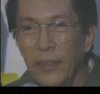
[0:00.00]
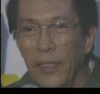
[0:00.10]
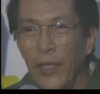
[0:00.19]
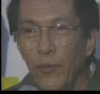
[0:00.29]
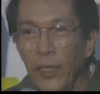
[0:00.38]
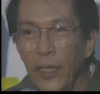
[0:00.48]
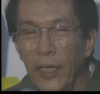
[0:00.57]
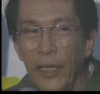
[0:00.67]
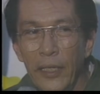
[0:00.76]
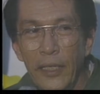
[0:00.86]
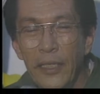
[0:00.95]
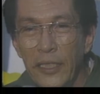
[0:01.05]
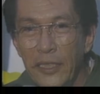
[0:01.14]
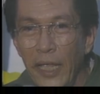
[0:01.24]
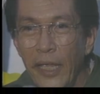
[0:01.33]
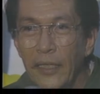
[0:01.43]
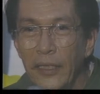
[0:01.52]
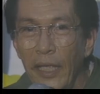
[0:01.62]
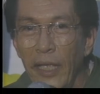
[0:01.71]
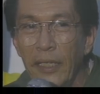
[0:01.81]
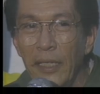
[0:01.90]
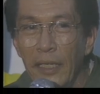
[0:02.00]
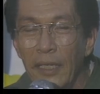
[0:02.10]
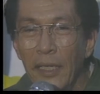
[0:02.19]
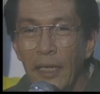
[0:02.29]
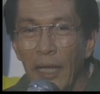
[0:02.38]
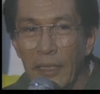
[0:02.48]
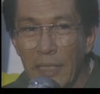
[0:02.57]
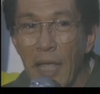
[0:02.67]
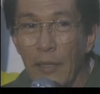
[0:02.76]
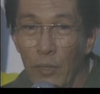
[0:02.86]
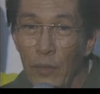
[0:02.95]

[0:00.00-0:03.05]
Enrile later met that threat with one of his own.